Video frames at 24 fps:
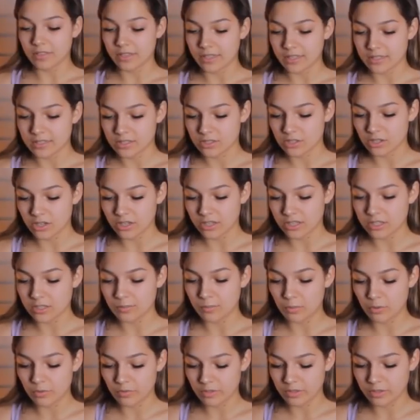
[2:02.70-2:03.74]
Like it's starting to
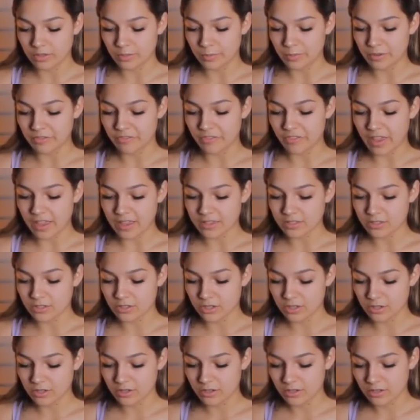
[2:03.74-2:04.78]
move a little bit
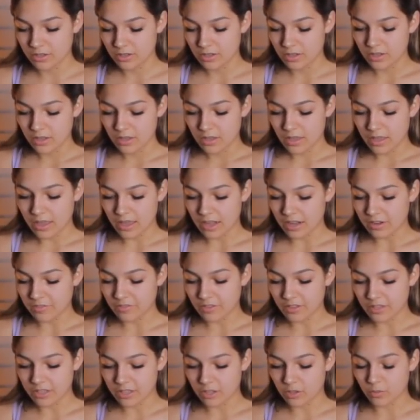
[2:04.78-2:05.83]
faster and I
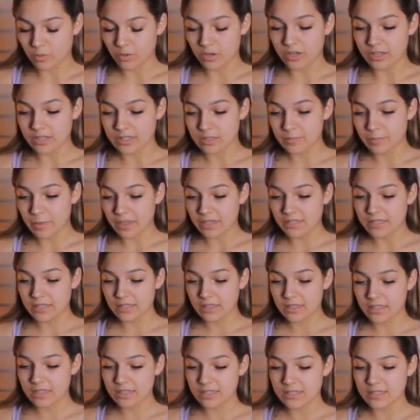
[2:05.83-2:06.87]
feel like you weren't
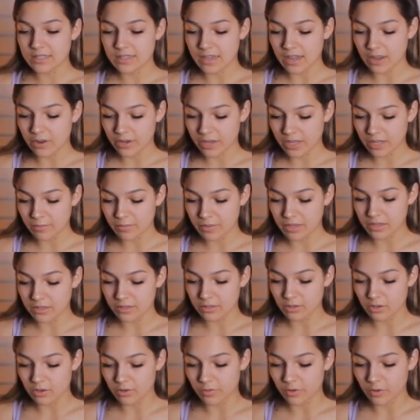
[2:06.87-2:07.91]
expecting this and now it can be a
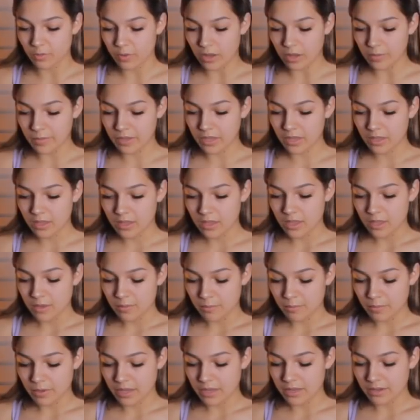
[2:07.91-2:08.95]
little overwhelming.
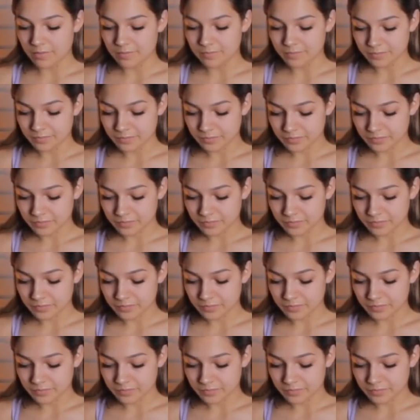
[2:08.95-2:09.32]
But